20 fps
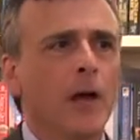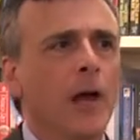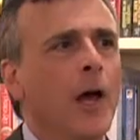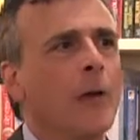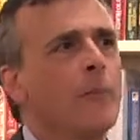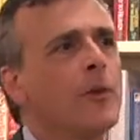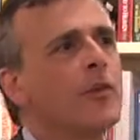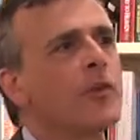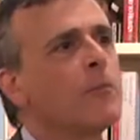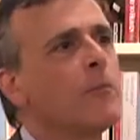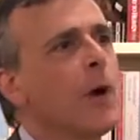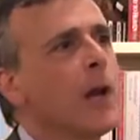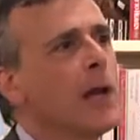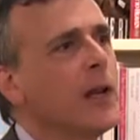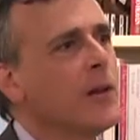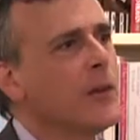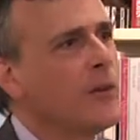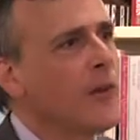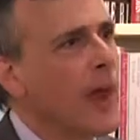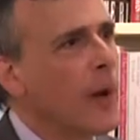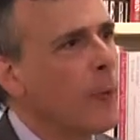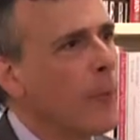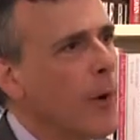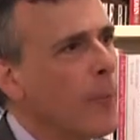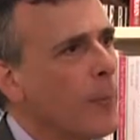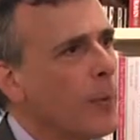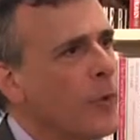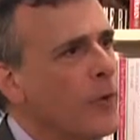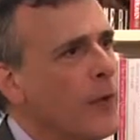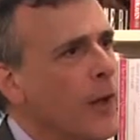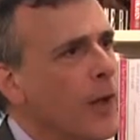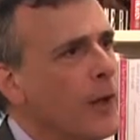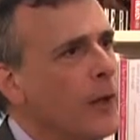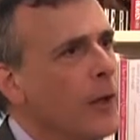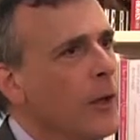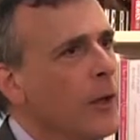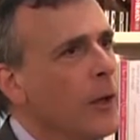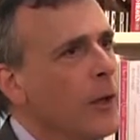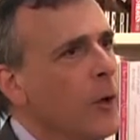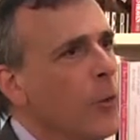How much money does that represent?
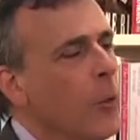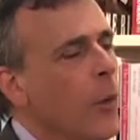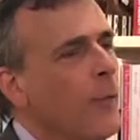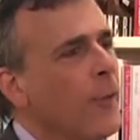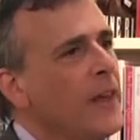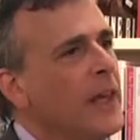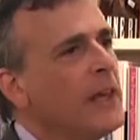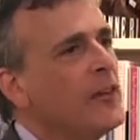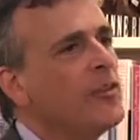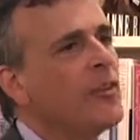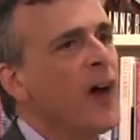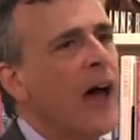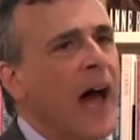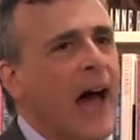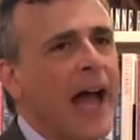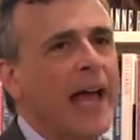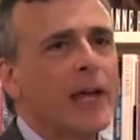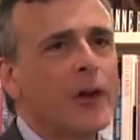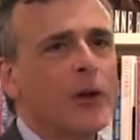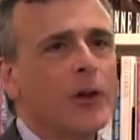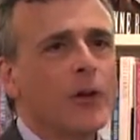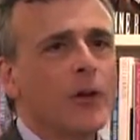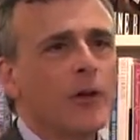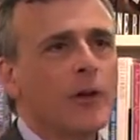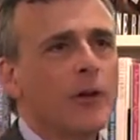Well, the entire